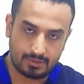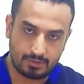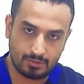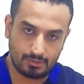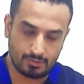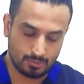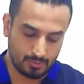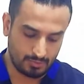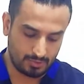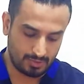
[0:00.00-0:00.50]

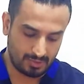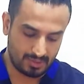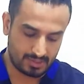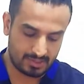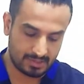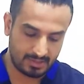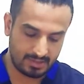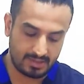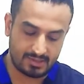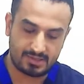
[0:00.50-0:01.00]
to
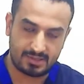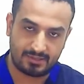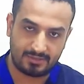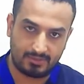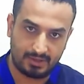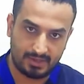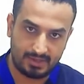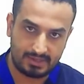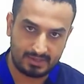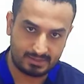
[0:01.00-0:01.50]
test this
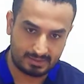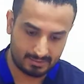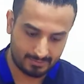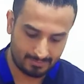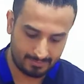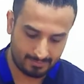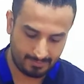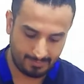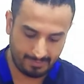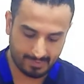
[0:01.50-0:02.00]

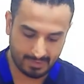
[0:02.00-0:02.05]
reflex,